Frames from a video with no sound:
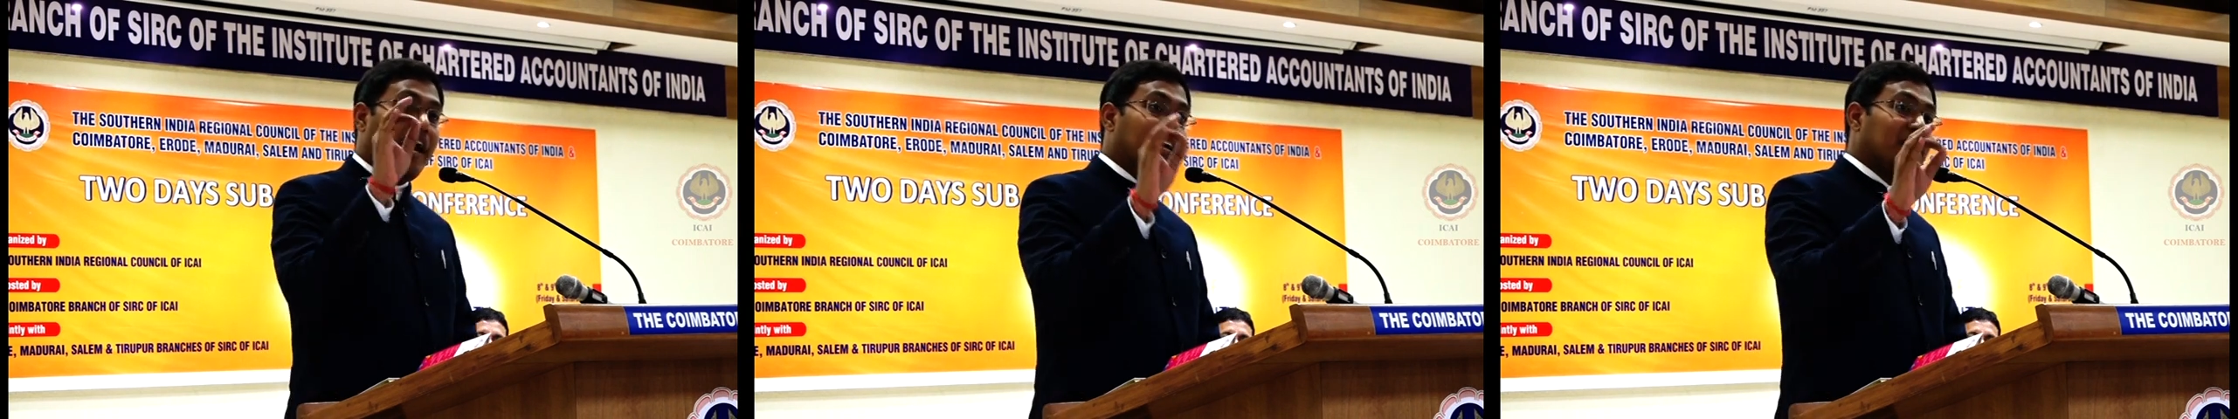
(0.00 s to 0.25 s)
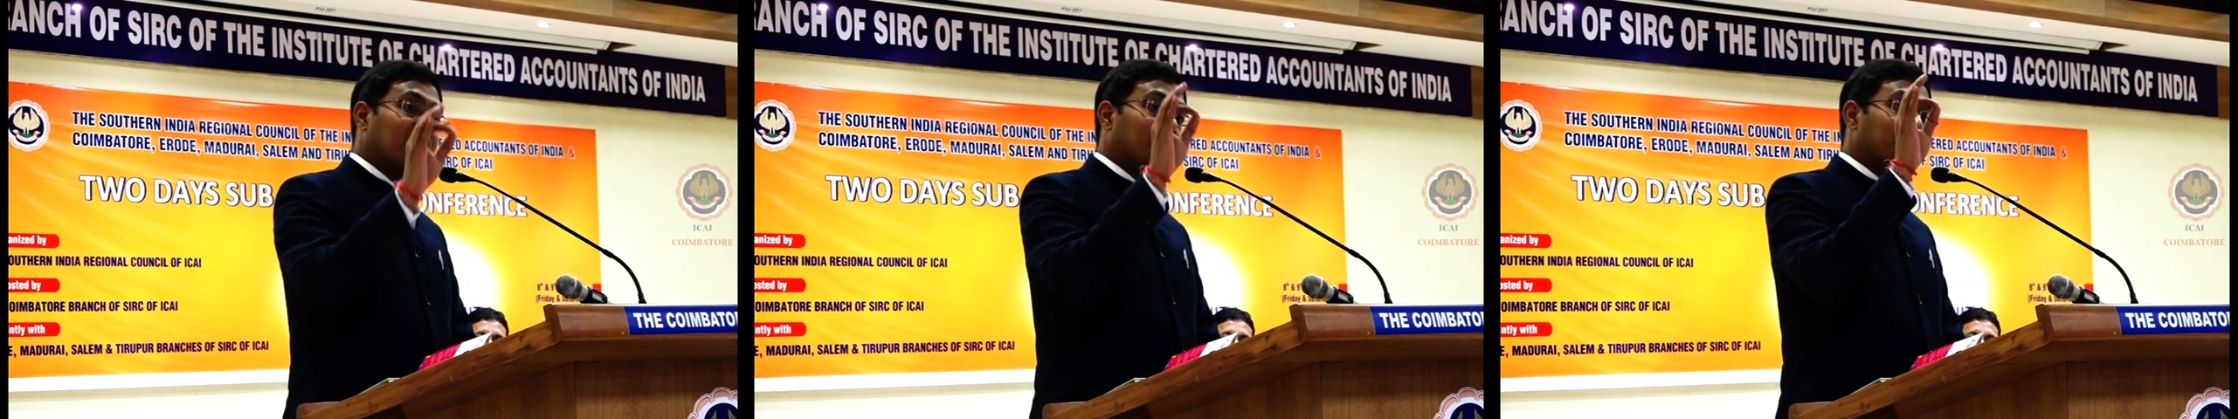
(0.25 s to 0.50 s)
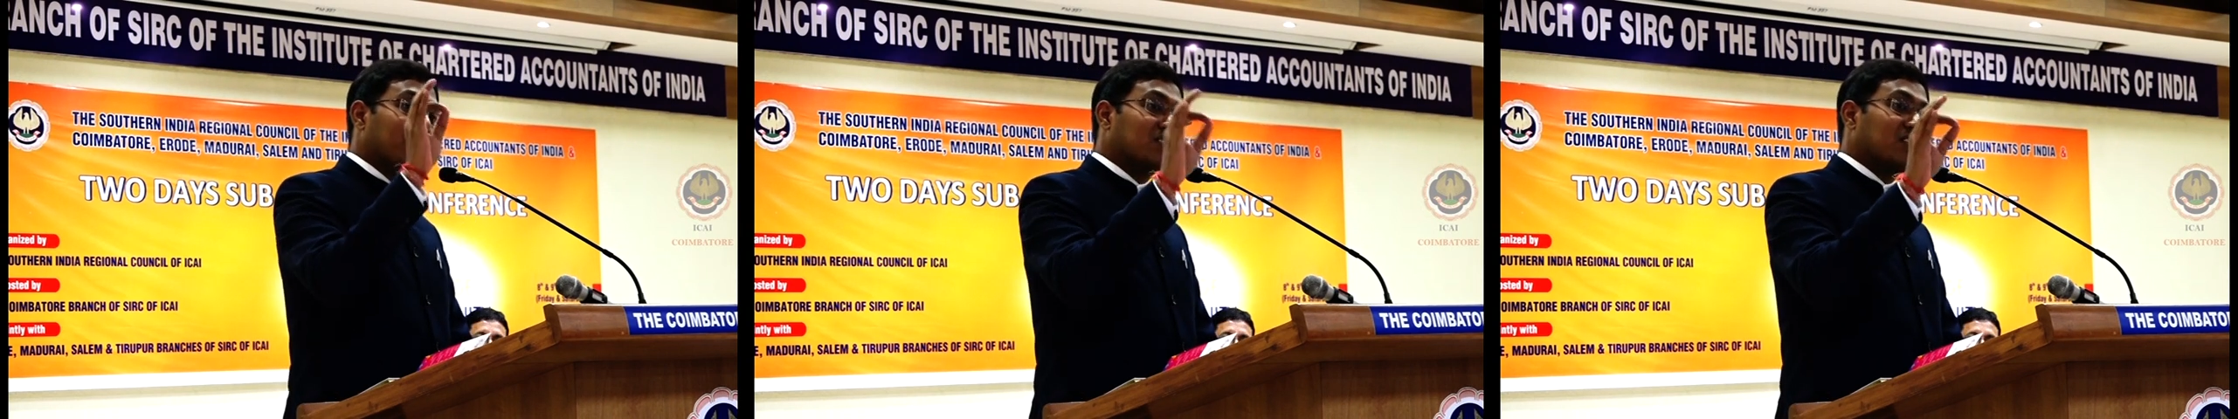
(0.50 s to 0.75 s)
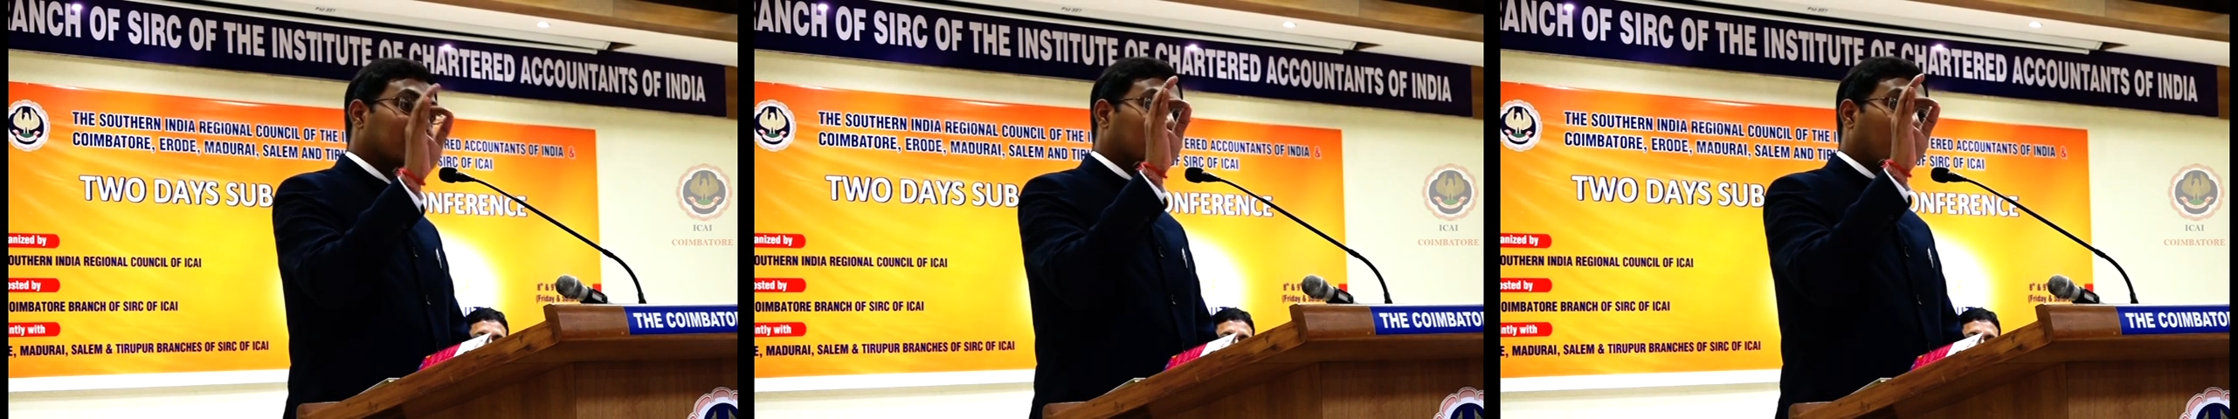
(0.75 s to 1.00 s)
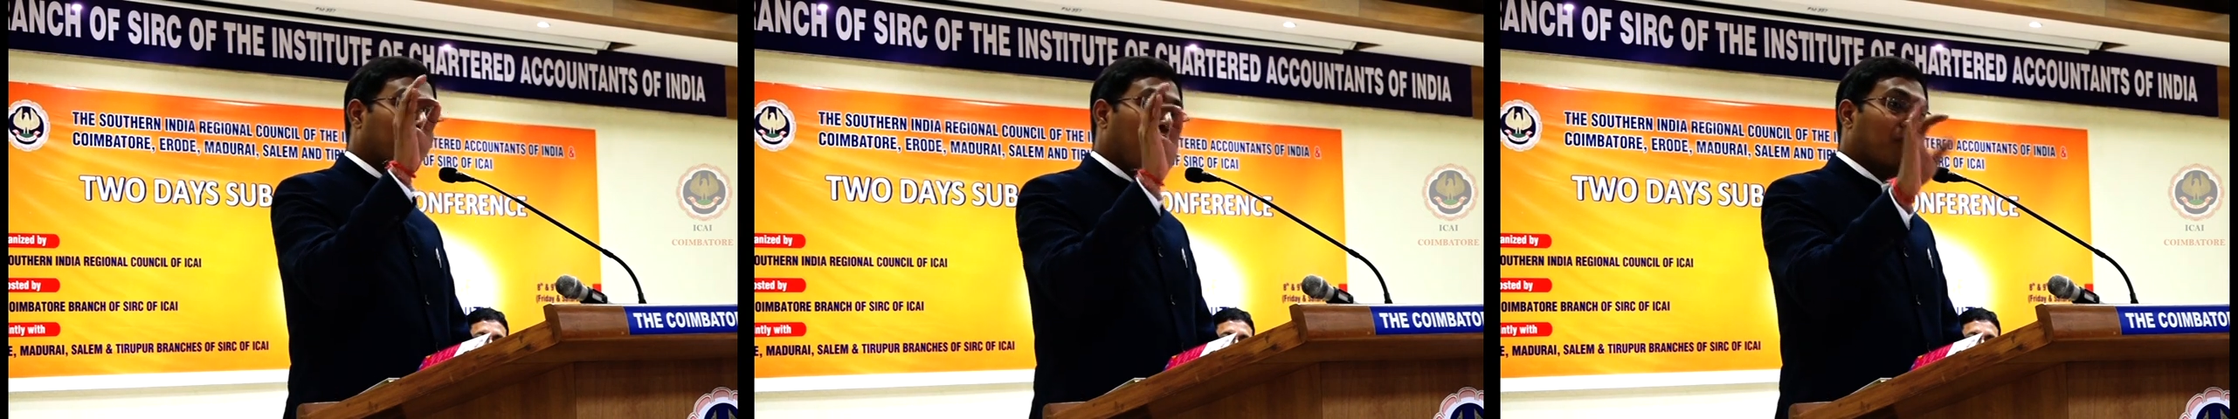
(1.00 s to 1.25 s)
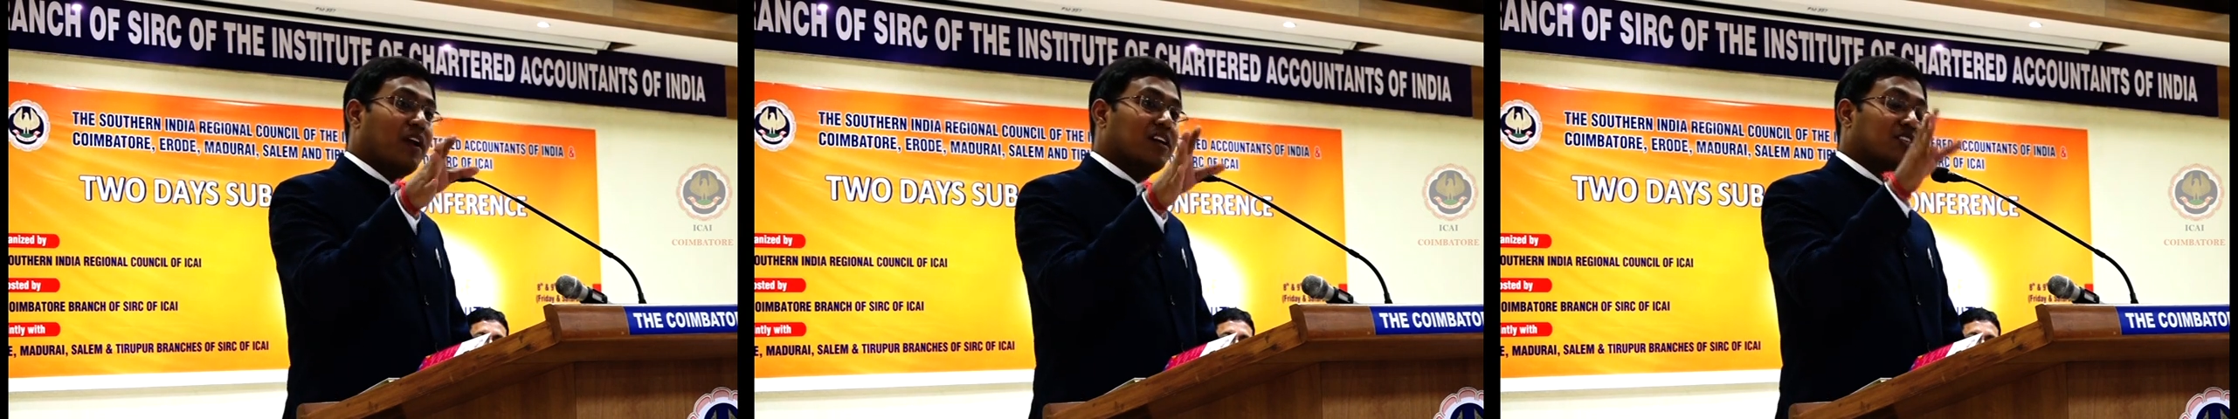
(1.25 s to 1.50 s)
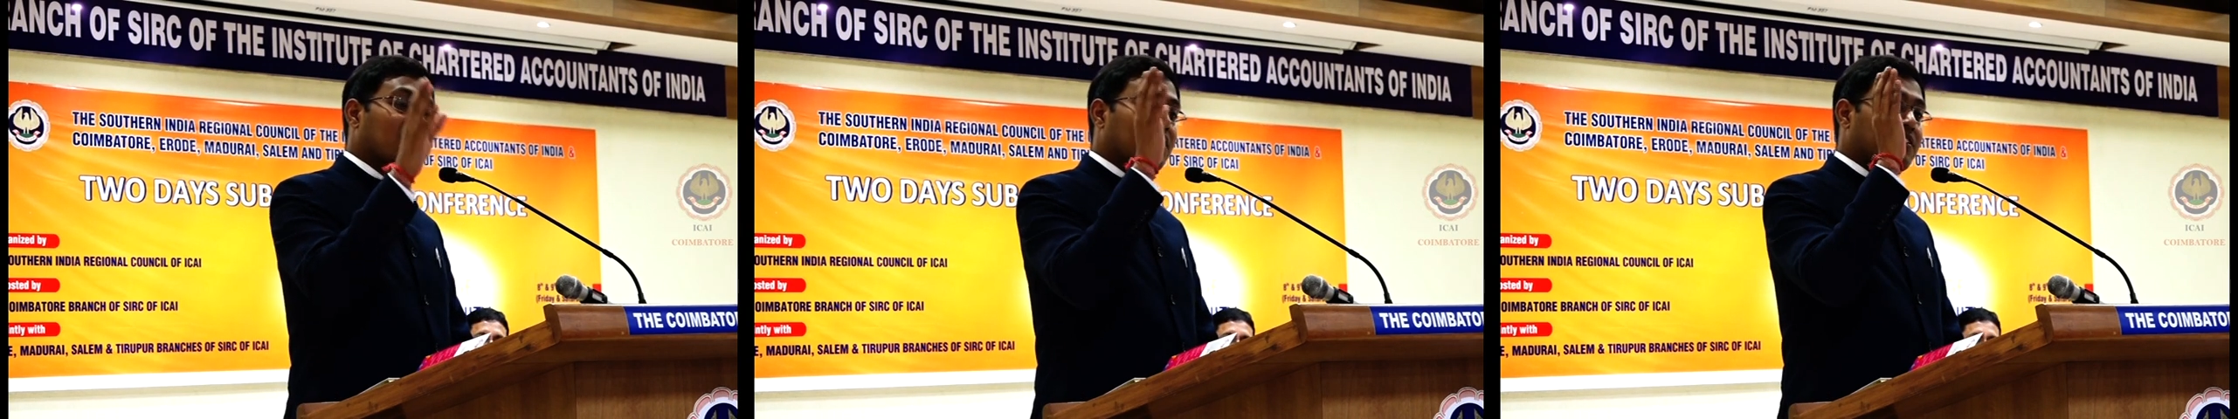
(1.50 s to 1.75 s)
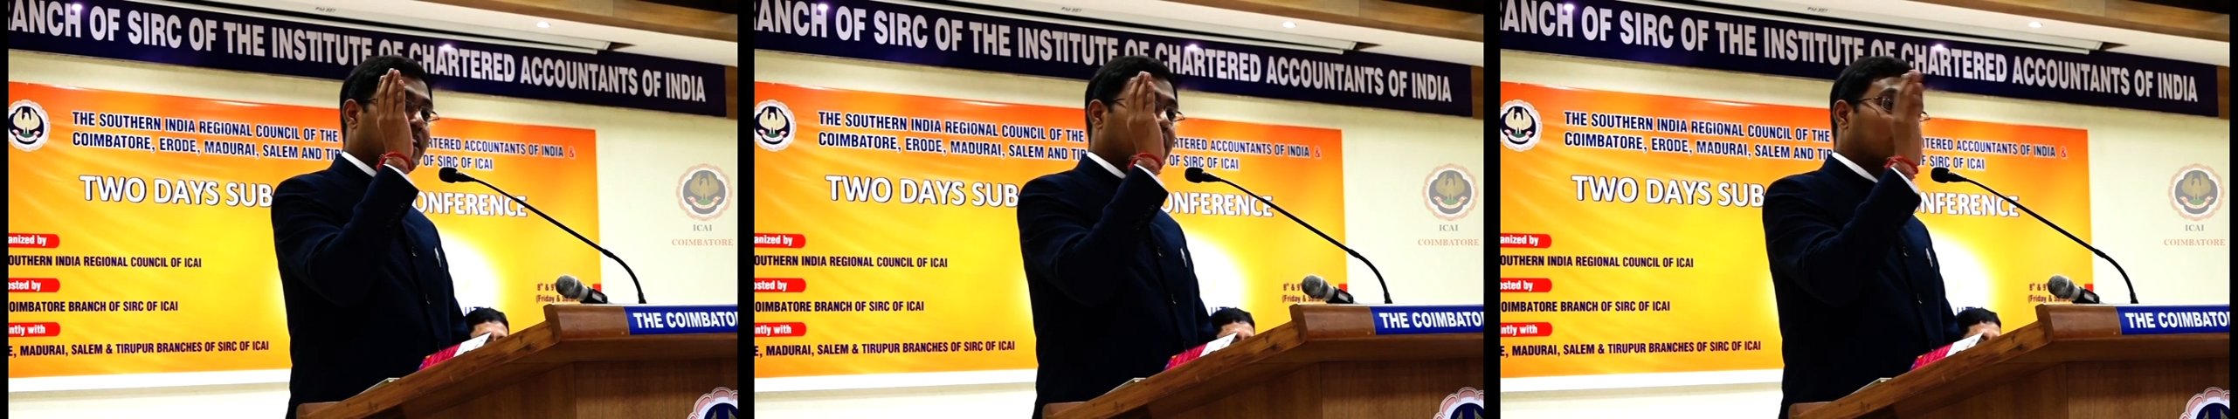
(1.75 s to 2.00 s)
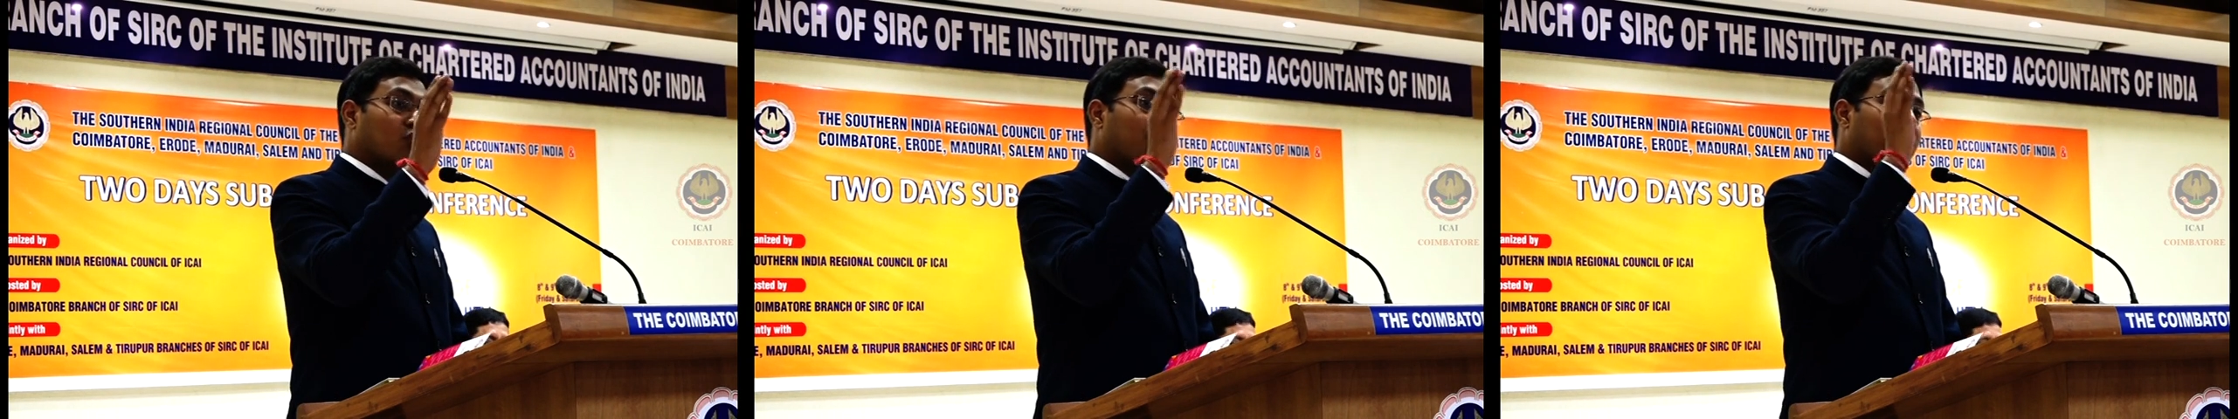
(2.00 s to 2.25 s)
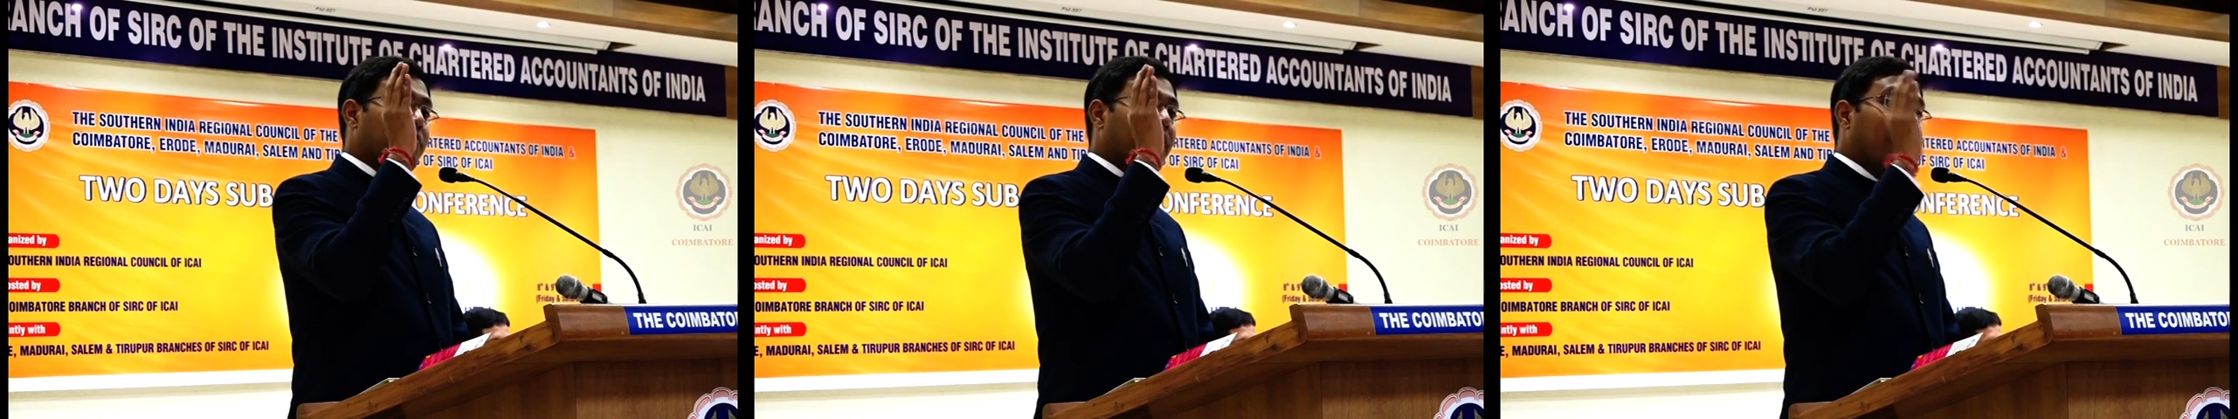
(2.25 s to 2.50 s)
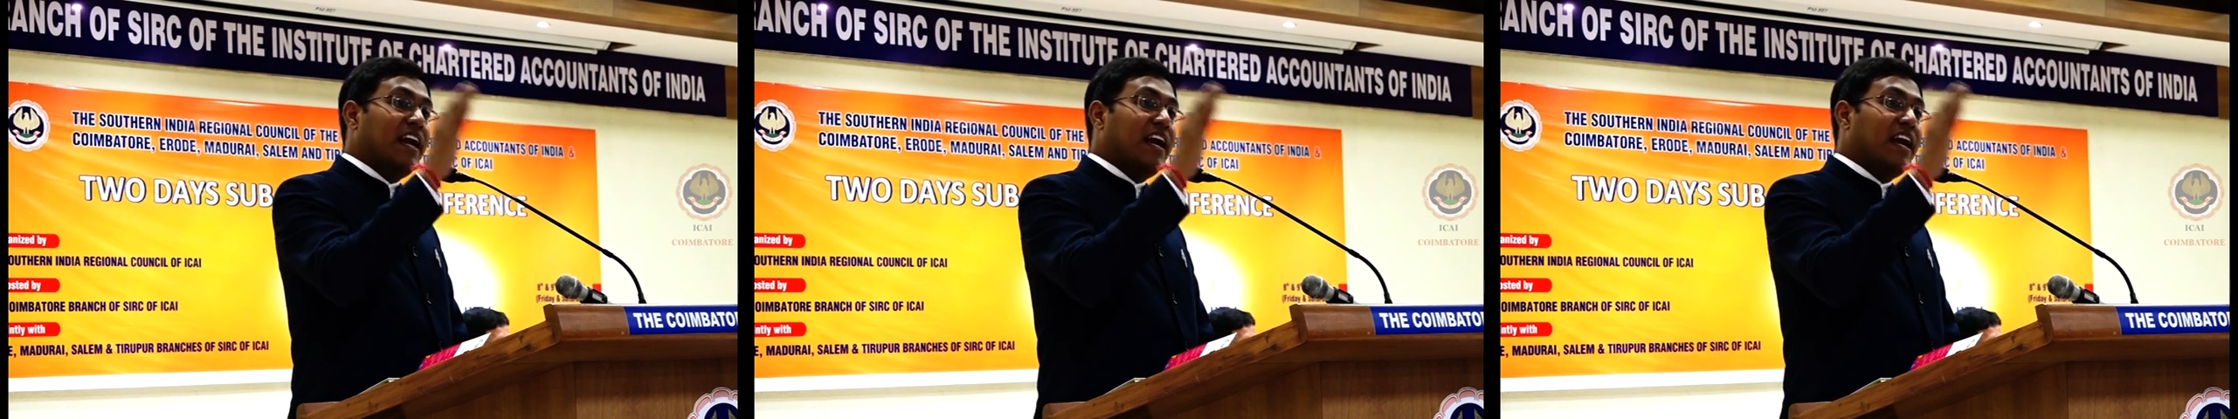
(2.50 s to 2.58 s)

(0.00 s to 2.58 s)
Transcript: 80% of population are age group from